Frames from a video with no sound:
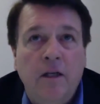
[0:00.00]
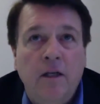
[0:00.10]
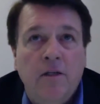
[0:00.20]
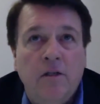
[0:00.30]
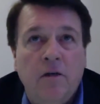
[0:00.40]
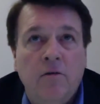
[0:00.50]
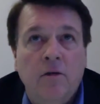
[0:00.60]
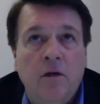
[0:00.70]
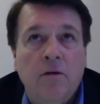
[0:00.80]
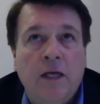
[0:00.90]
So,
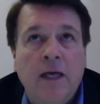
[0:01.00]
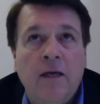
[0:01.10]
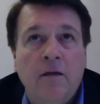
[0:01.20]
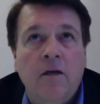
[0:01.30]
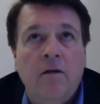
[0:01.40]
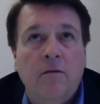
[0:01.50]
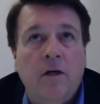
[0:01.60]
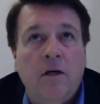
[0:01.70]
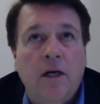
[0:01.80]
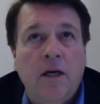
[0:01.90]
you know, again, you know,
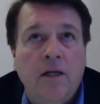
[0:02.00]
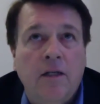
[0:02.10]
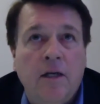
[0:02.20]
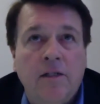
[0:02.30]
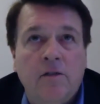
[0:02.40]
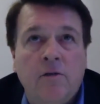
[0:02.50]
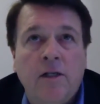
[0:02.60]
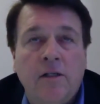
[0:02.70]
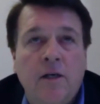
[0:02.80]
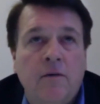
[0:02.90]
and I
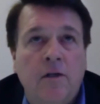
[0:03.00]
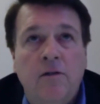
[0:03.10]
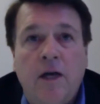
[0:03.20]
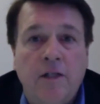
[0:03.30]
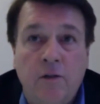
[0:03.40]
stress that because I do